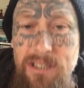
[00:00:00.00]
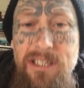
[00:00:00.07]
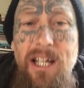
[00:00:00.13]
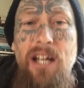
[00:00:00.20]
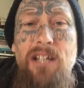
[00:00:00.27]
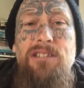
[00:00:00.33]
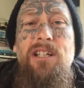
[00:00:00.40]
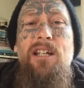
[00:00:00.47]
I
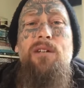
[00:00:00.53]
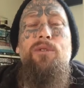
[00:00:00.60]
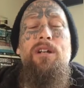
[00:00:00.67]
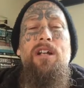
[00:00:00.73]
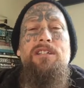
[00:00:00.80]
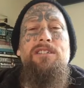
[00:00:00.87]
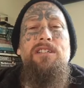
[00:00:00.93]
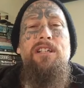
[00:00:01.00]
started
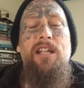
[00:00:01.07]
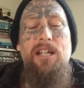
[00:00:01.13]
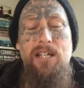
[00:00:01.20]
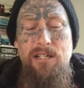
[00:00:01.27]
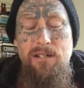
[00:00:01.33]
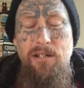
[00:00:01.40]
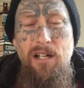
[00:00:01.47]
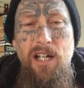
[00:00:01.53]
realizing
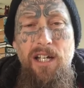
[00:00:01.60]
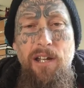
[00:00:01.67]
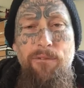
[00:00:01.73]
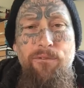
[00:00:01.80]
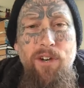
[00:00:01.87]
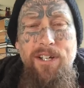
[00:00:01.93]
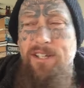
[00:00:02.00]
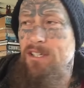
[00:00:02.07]
that I could
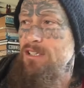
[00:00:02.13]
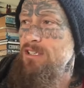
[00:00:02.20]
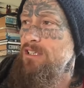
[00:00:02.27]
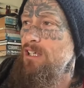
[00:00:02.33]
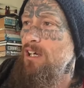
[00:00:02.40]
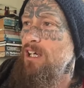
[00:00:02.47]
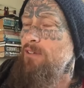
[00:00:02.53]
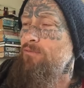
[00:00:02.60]
fight this.
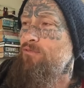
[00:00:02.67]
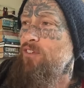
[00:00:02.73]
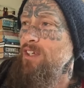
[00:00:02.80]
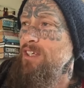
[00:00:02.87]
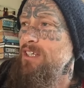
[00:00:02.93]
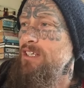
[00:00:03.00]
I could fight